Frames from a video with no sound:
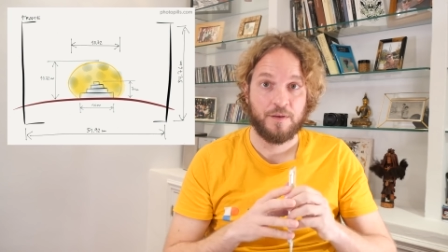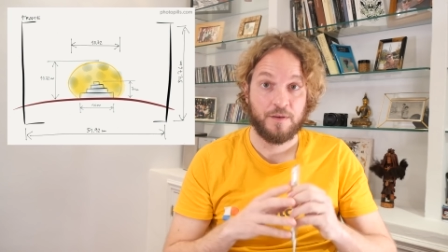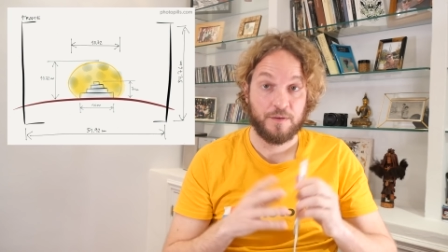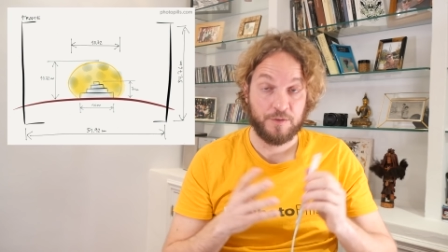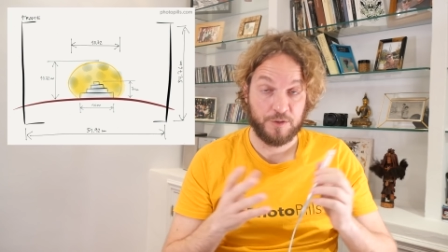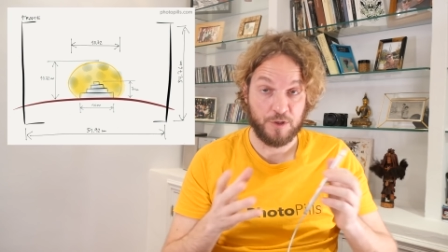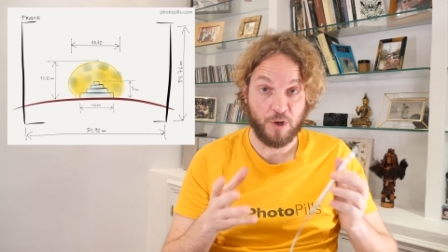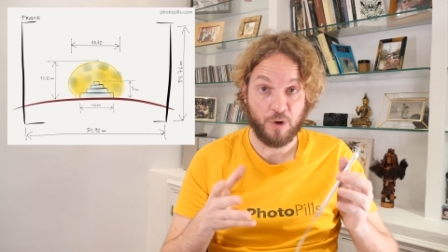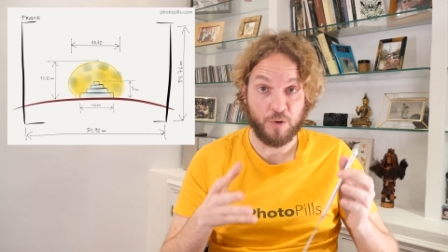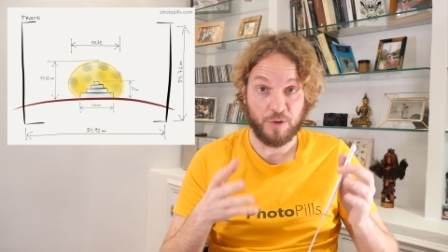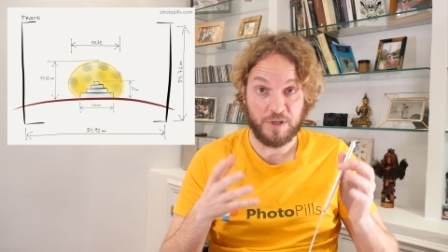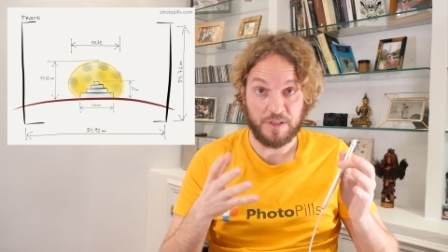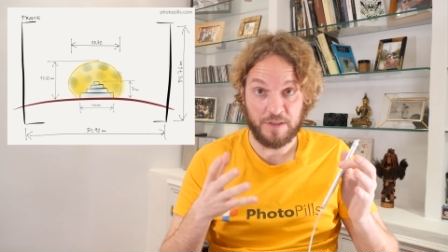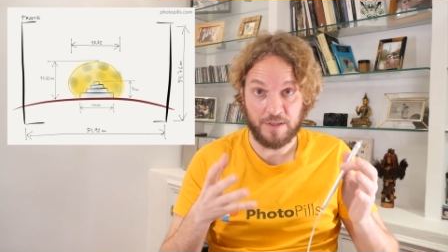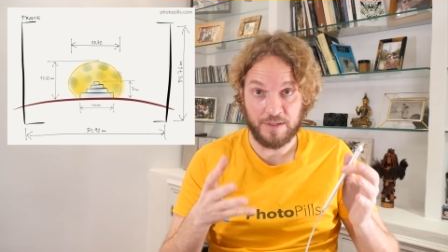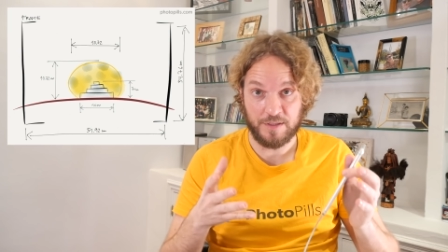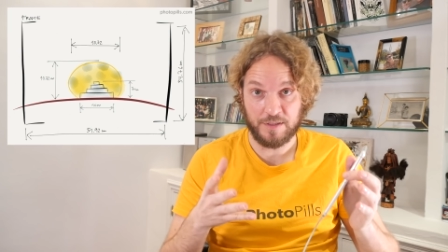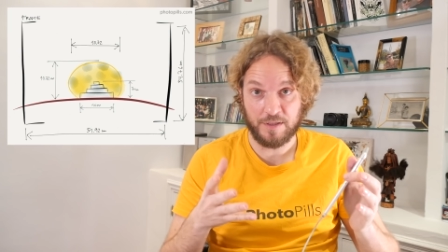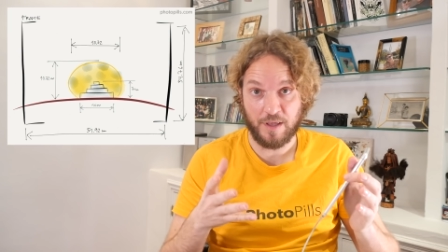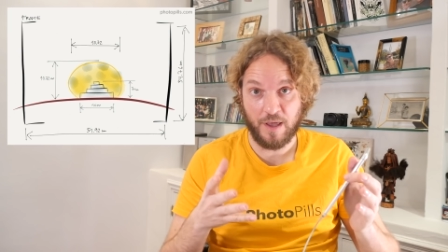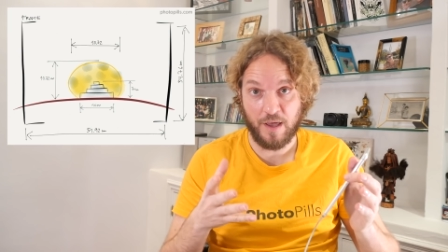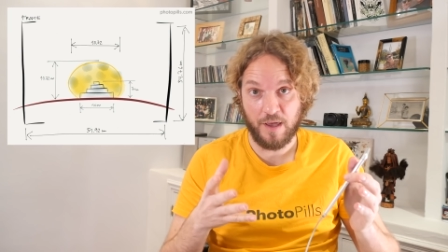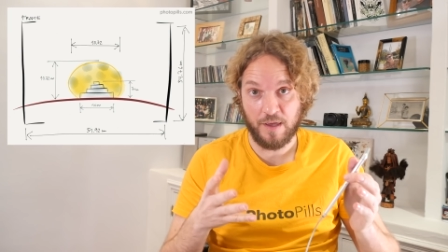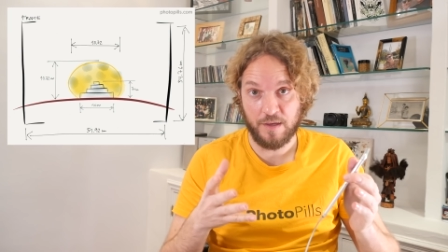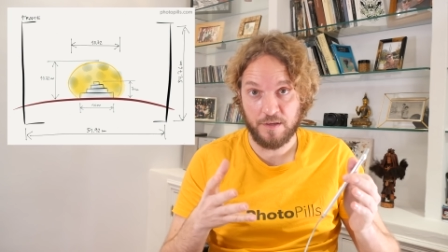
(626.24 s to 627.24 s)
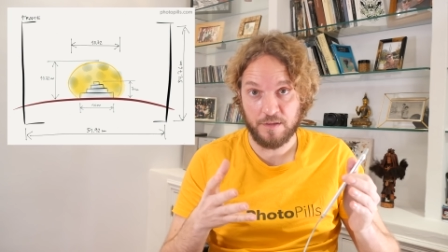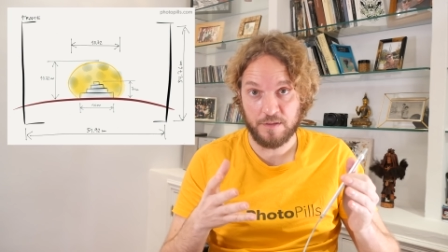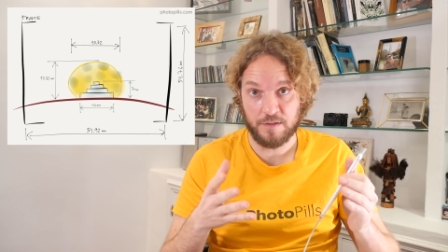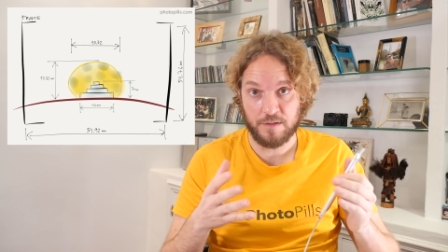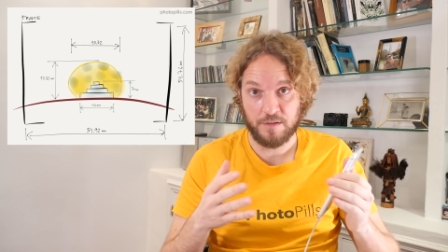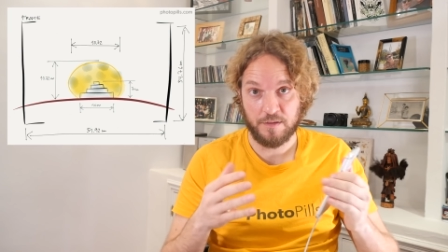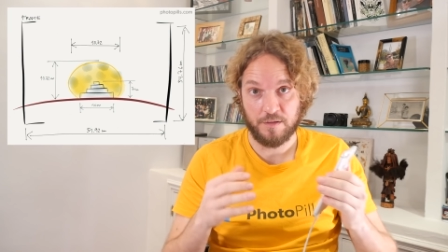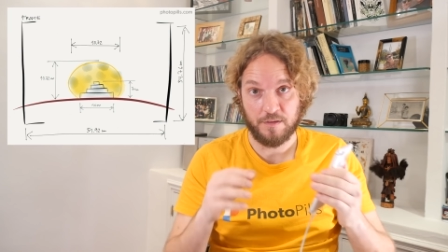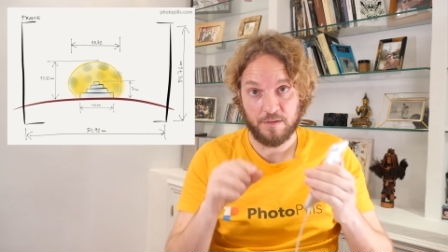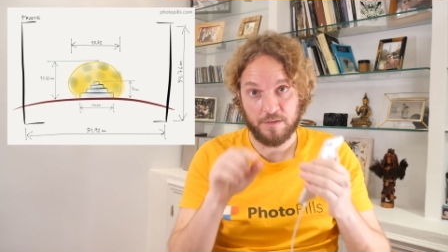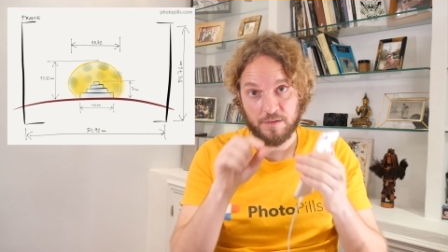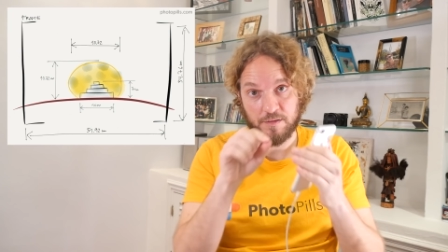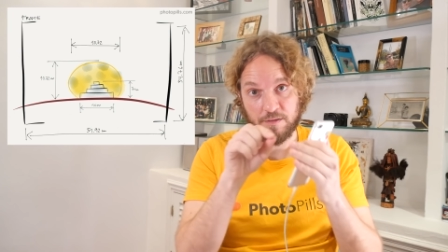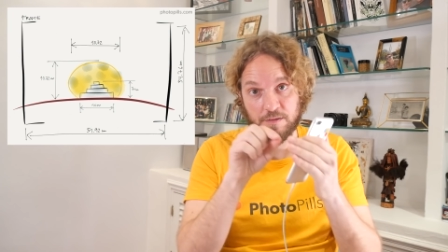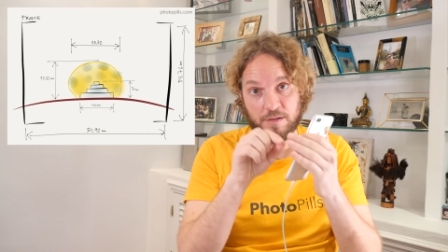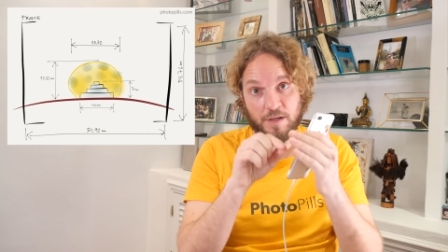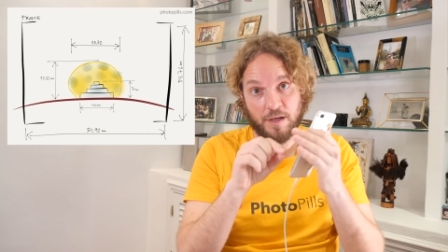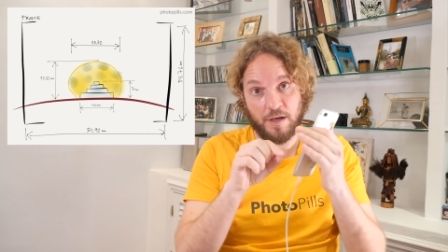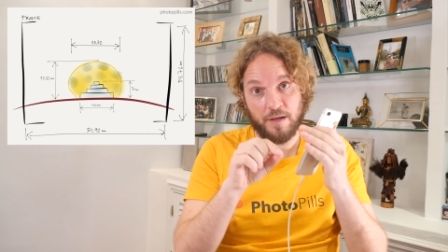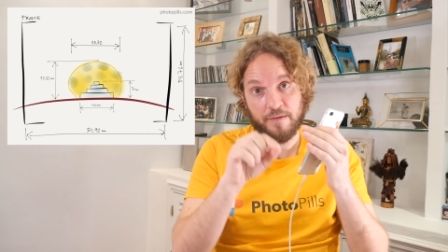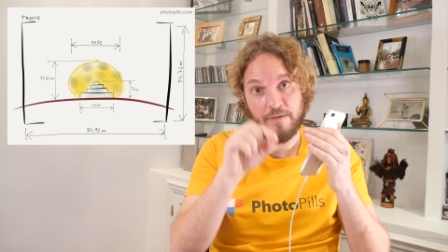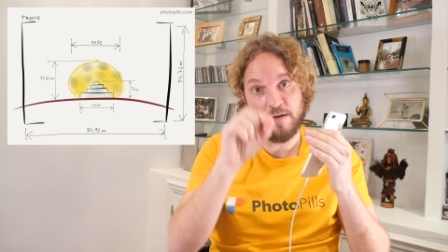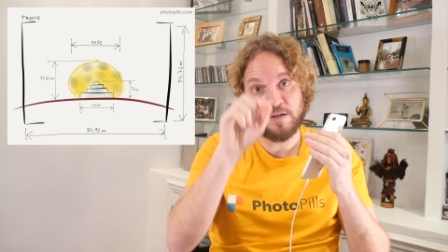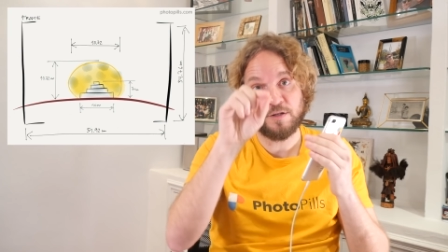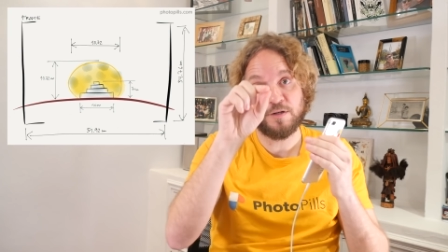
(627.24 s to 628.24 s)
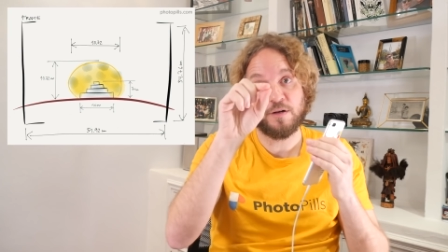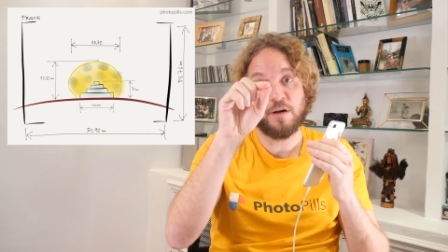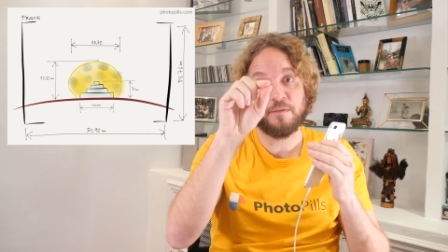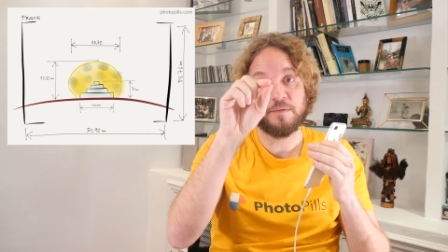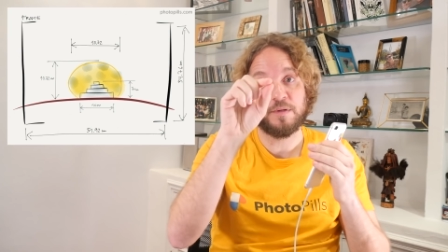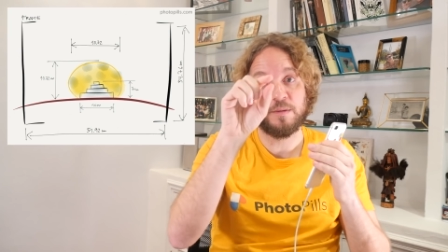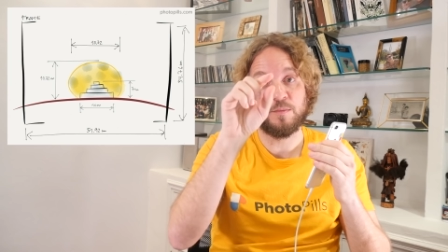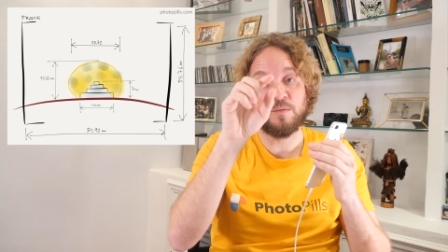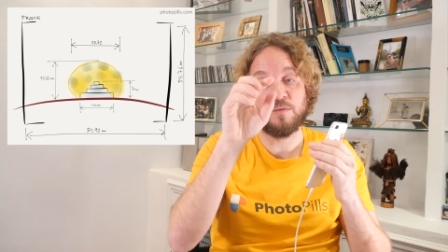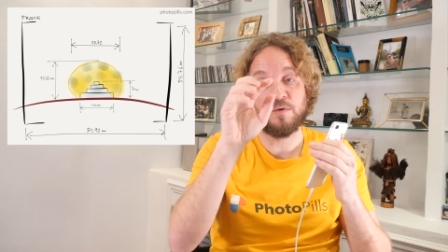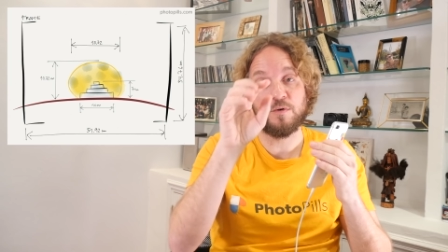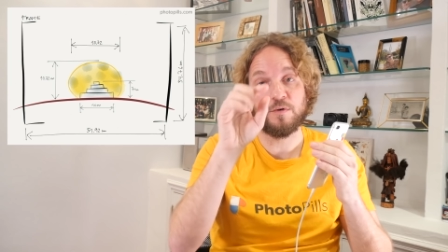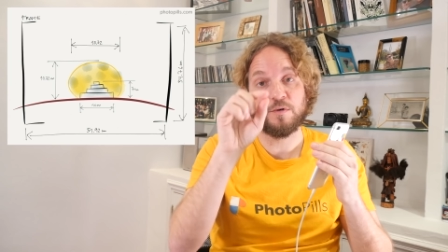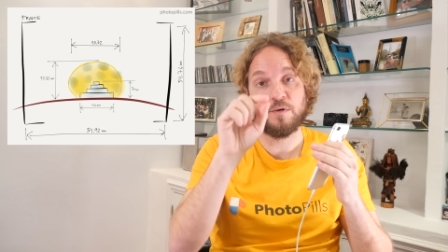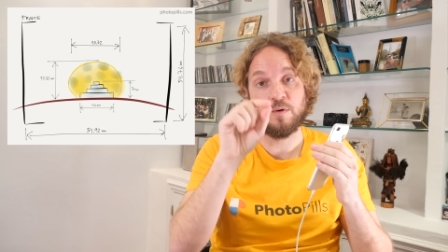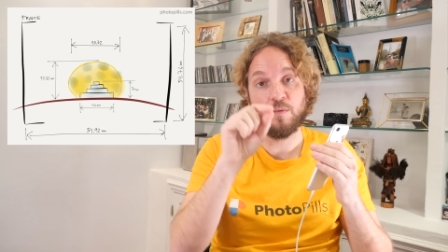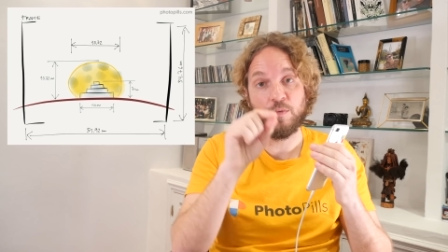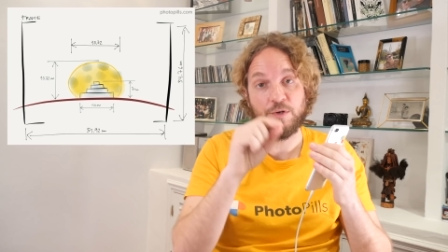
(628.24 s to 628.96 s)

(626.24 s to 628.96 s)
So in this case, the elevation of the moon,